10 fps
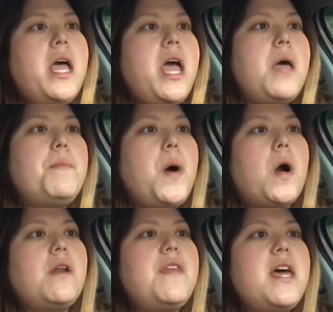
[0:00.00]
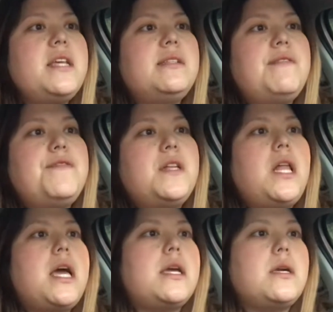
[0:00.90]
And part of that is I feel
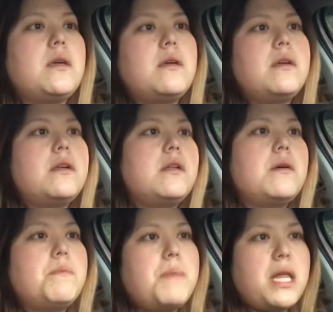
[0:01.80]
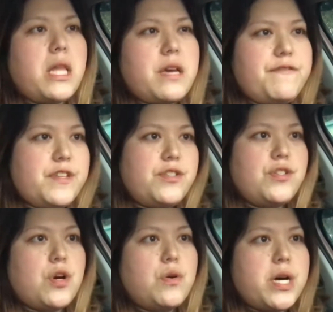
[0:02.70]
like my life is
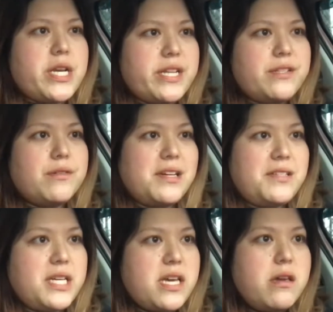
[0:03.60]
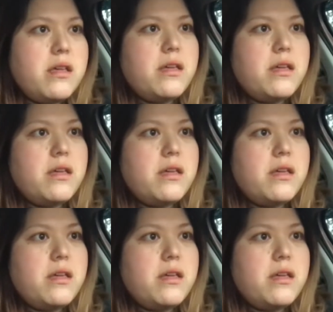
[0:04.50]
so uninteresting